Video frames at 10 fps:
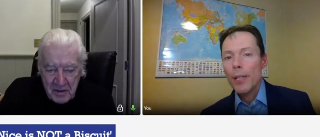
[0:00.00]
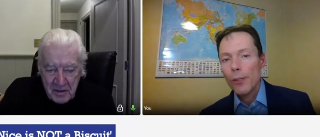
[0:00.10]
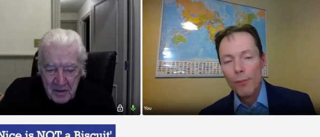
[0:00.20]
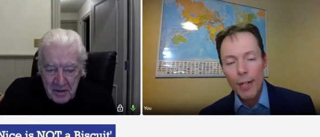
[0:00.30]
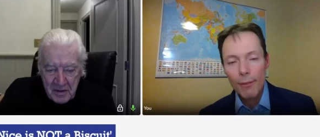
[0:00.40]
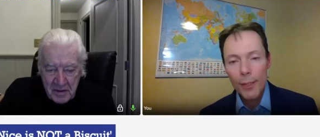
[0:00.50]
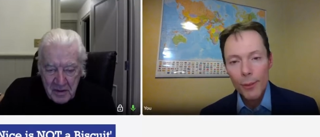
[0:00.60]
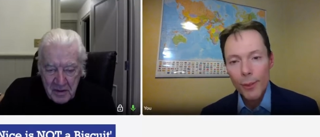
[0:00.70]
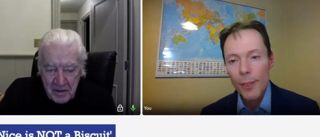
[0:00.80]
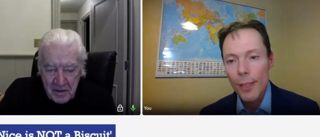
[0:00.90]
Speaker 1: Peter's track
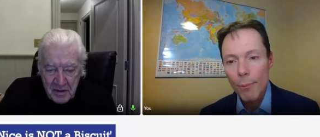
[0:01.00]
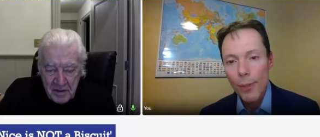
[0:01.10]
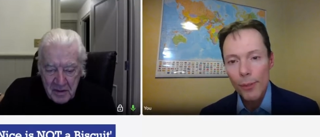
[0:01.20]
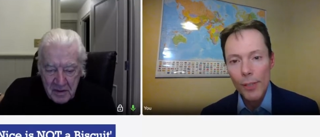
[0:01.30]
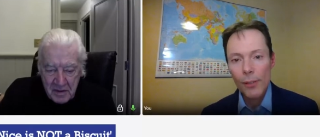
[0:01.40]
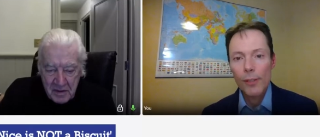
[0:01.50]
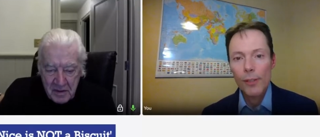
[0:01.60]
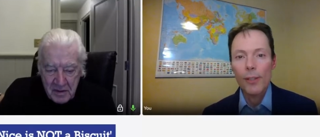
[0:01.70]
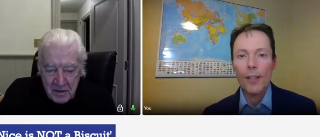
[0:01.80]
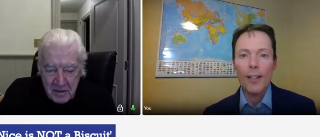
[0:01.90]
record in
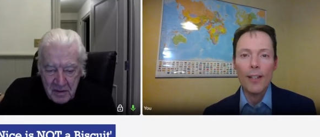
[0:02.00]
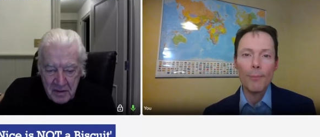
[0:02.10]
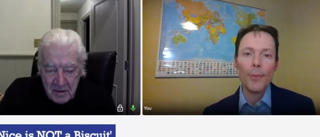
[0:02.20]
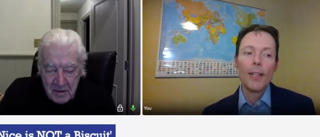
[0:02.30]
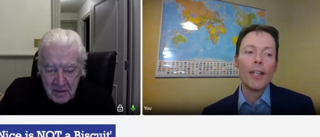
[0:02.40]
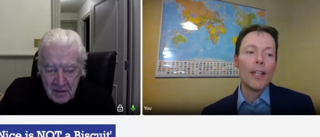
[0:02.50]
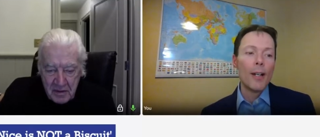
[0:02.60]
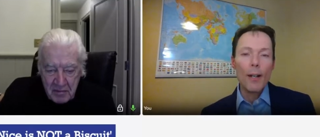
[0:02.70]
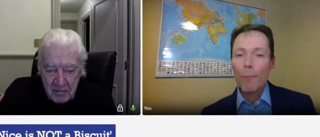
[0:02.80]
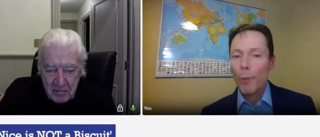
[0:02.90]
business. Um,
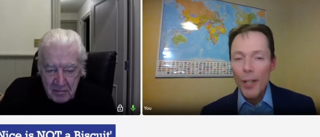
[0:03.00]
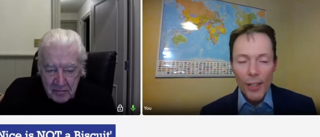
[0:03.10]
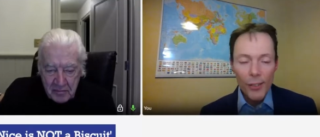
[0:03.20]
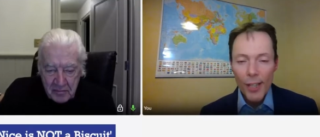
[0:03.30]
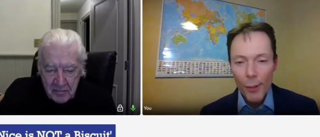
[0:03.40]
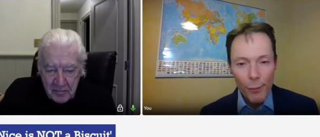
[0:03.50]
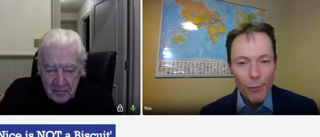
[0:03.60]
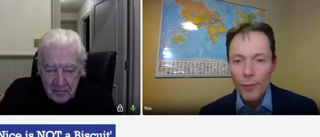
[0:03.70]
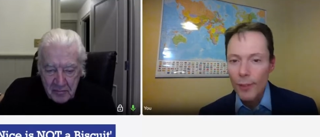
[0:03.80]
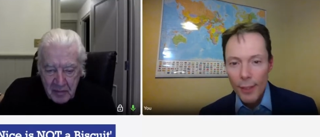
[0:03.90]
by
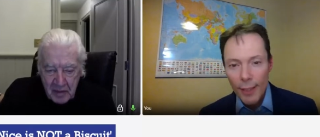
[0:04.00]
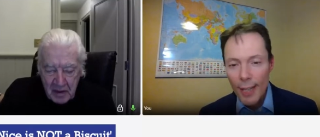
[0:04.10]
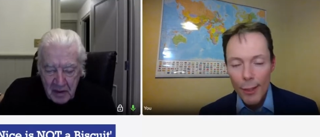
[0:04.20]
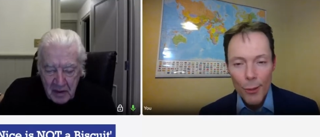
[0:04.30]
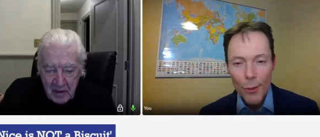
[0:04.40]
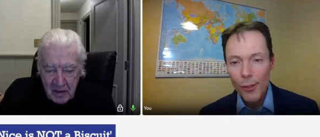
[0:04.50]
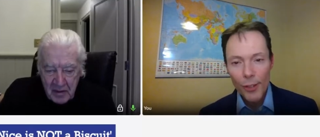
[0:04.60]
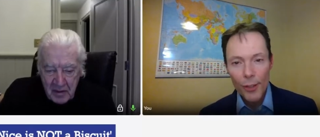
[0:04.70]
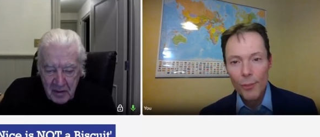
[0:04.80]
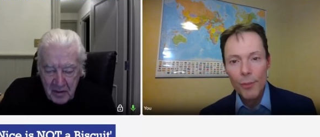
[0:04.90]
itself, let alone the
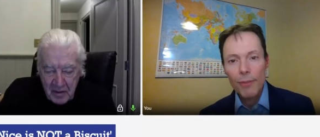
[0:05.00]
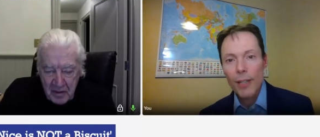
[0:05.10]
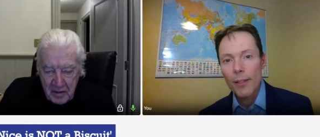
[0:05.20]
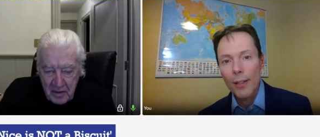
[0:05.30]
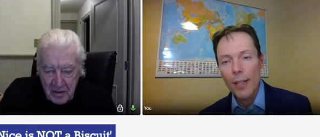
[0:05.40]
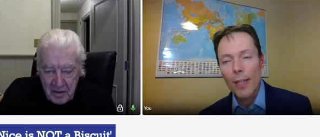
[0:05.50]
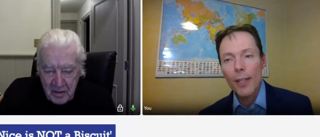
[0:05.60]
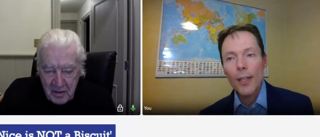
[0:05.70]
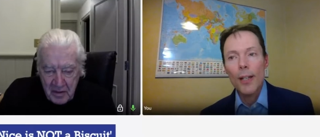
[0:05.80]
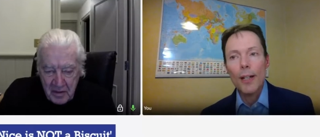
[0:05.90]
discussion we've had today,
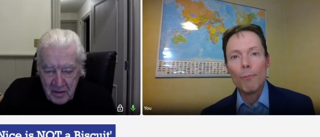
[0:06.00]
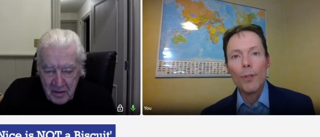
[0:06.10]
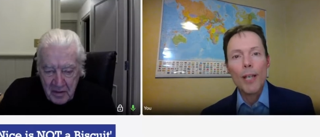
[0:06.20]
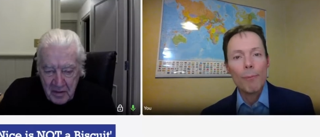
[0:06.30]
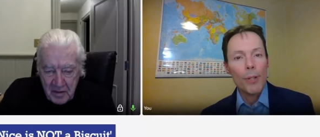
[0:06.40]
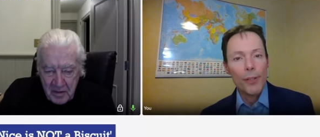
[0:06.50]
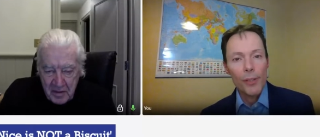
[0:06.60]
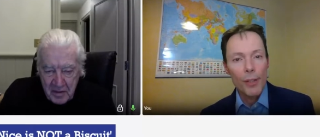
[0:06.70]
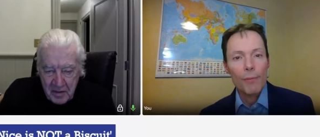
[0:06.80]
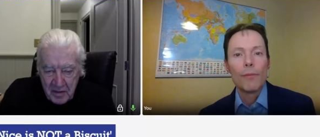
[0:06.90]
um, but that by
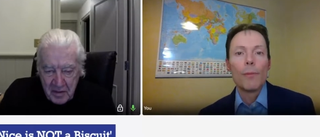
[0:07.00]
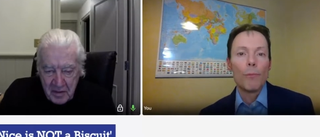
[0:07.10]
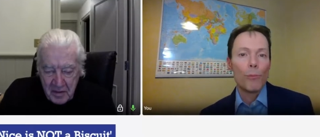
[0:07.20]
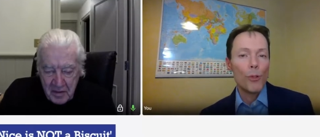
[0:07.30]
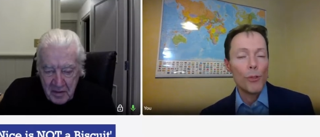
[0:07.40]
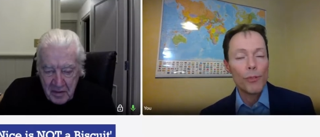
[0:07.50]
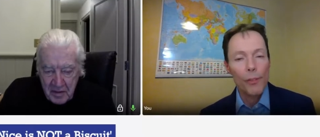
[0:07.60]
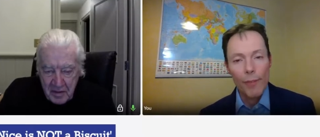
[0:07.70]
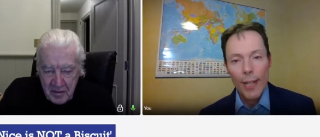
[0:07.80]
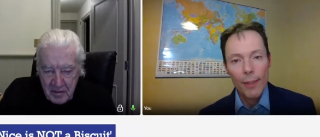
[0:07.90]
itself proves the
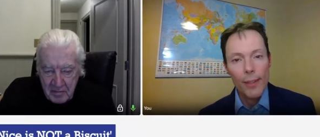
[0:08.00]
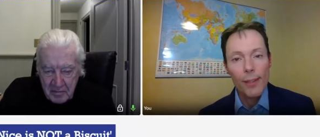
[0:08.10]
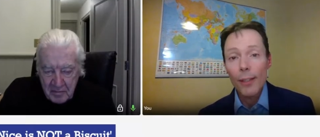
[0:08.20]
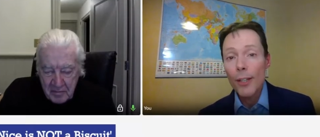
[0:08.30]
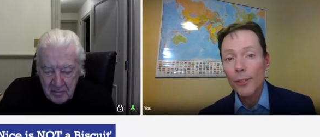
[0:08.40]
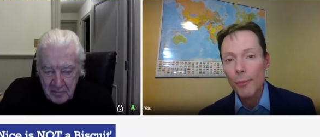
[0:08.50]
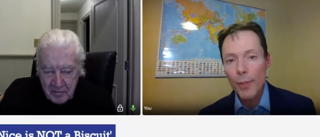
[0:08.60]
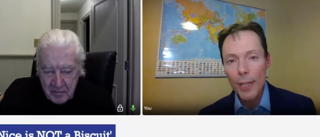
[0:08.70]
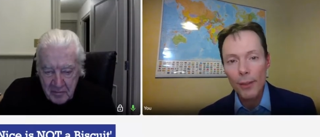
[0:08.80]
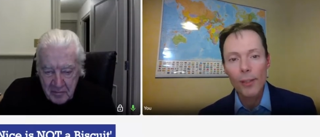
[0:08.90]
fact, fact that he's learned
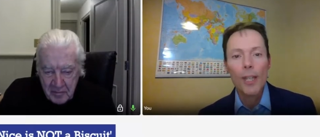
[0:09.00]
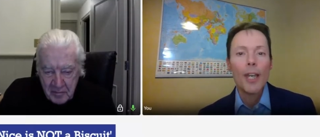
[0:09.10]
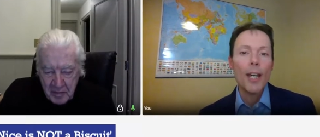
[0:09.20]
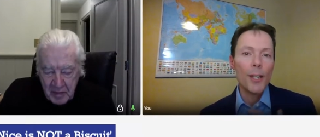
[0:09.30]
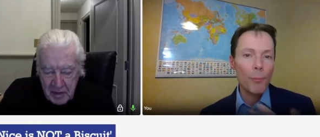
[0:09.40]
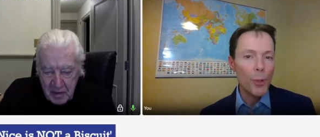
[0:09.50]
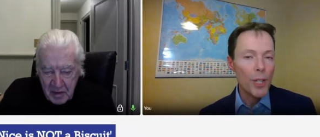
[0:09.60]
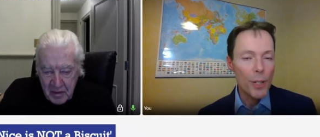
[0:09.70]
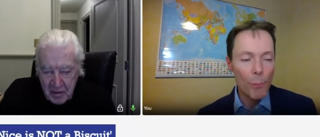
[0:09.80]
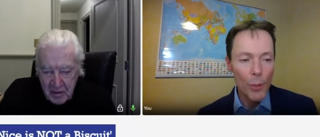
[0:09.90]
some things, and he's put
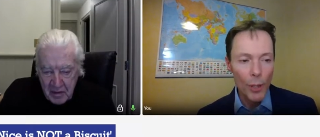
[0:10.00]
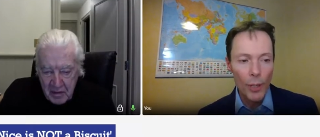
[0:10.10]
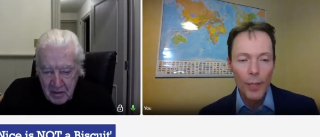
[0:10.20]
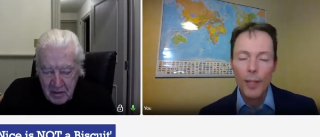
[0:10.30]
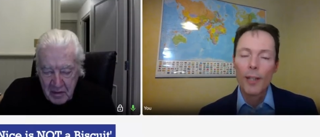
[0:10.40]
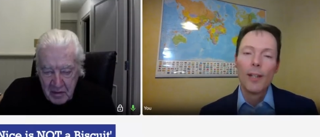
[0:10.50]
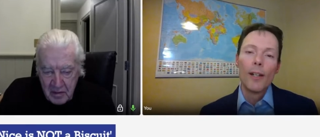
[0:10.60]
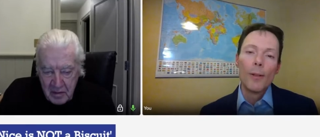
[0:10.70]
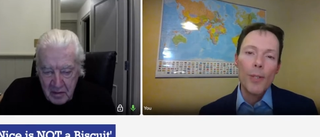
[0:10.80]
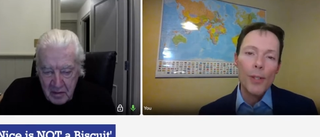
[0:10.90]
it in a book
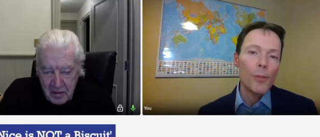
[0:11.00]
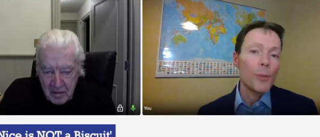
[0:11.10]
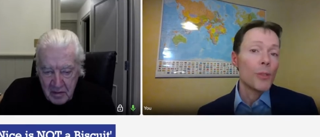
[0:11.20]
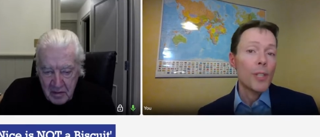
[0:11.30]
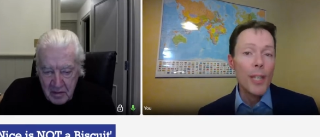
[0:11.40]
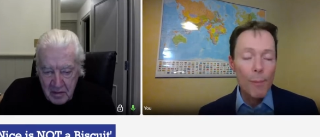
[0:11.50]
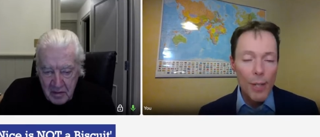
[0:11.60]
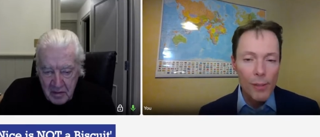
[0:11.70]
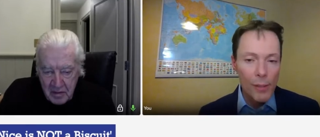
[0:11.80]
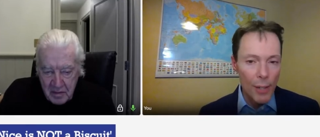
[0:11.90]
because he wants to get the
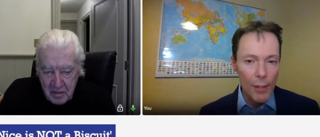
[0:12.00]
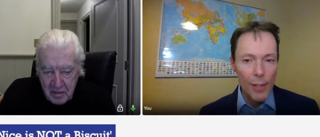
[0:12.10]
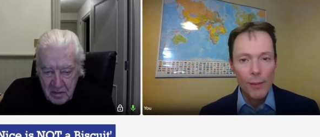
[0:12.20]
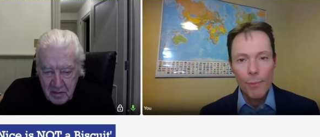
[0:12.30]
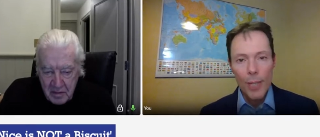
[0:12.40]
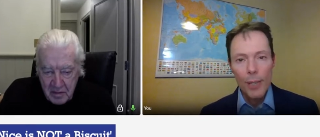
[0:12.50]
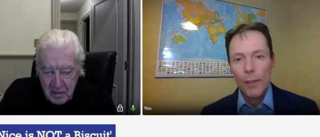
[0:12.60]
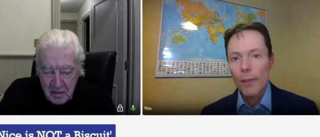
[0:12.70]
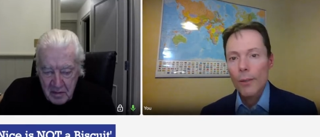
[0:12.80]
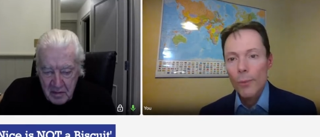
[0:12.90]
message out there to
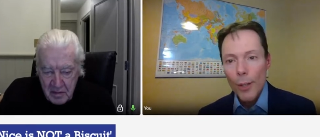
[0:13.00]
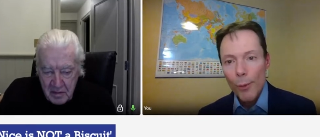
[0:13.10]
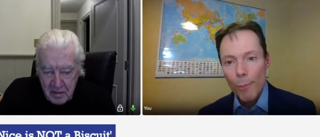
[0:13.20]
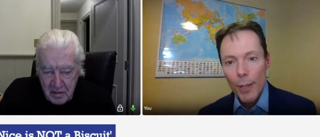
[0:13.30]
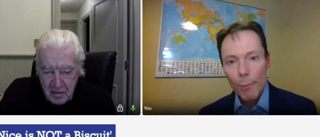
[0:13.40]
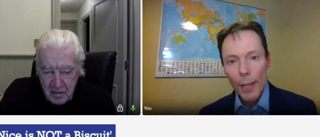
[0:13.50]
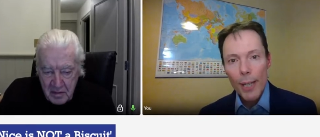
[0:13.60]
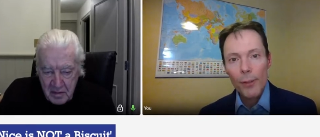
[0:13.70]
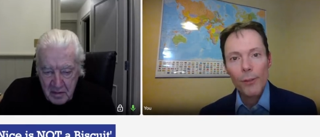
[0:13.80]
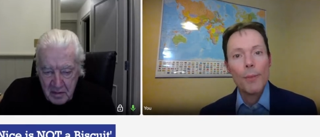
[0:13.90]
make the world a better
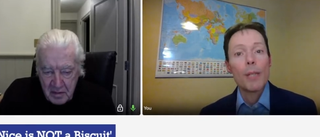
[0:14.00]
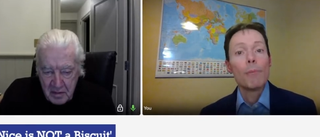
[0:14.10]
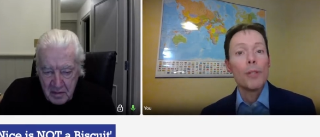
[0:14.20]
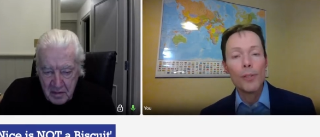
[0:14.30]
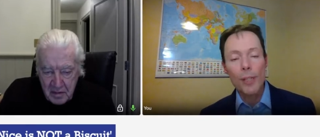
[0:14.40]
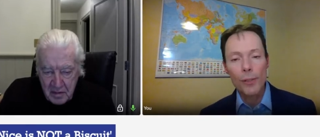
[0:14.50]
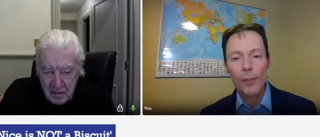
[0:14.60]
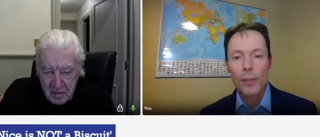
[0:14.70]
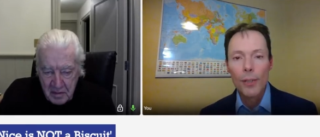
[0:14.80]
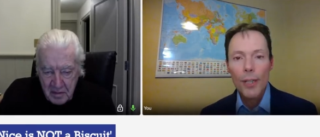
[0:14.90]
place, to make
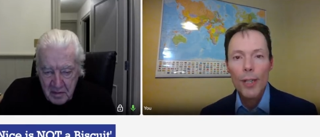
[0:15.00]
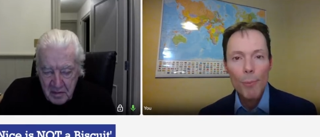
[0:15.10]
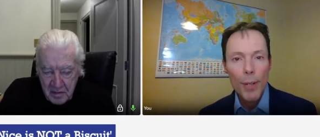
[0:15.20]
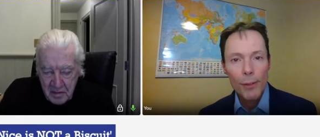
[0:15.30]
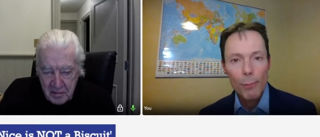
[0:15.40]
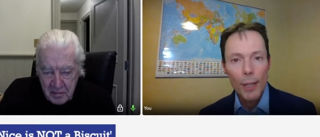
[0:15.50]
business a better